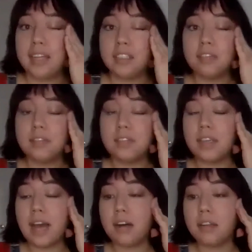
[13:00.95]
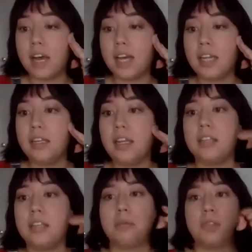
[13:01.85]
end of the outline
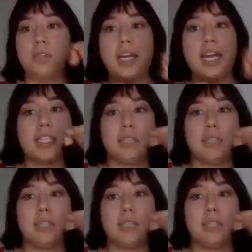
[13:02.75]
in terms of like